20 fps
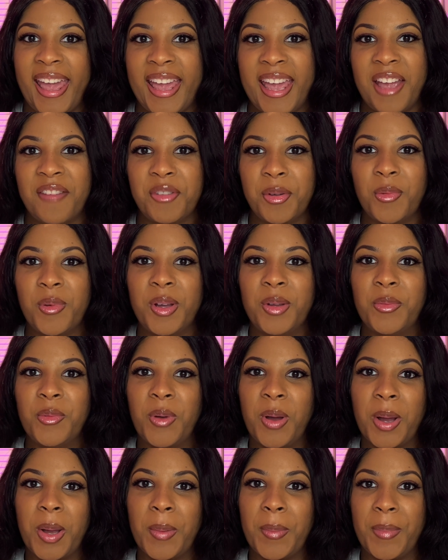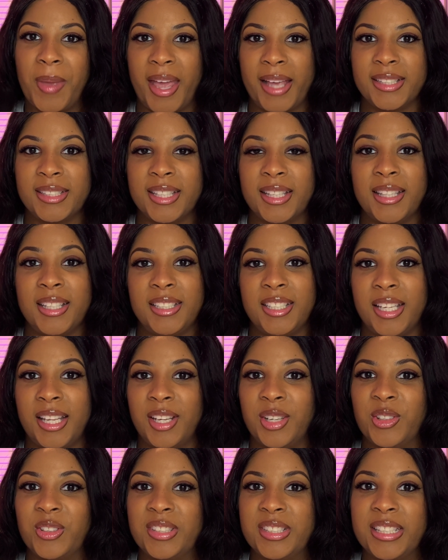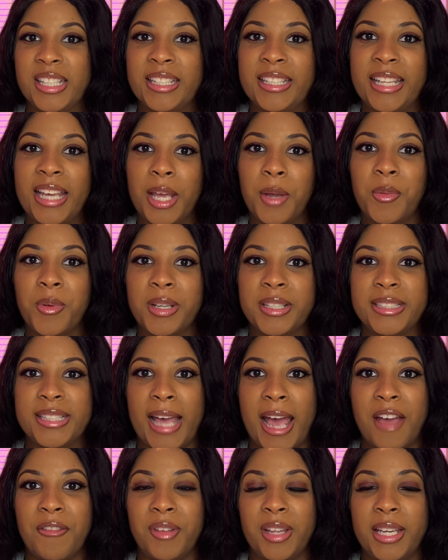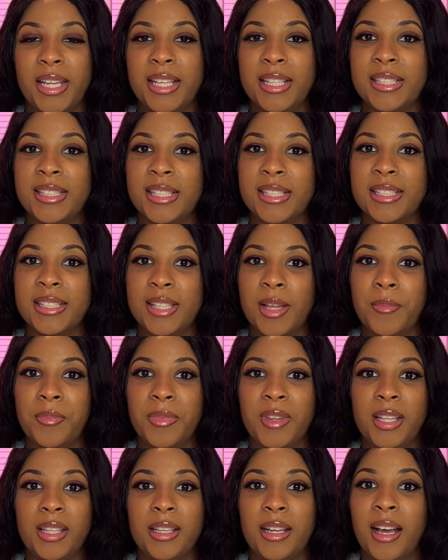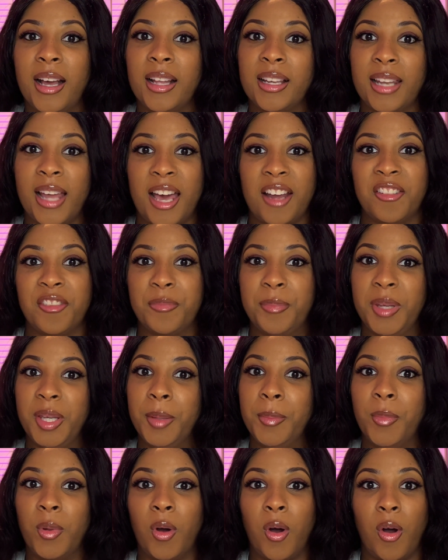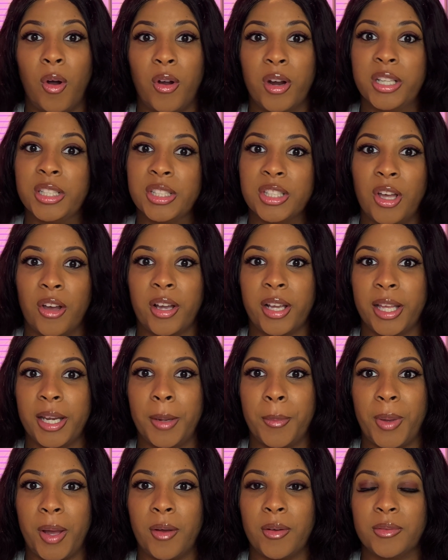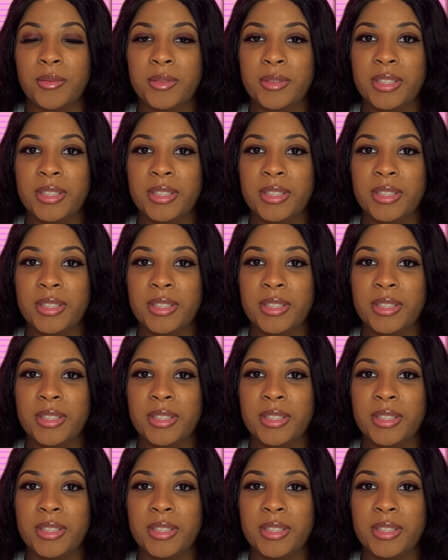Hey everyone, welcome back to the channel. Today we're diving into something a lot of people aren't talking about: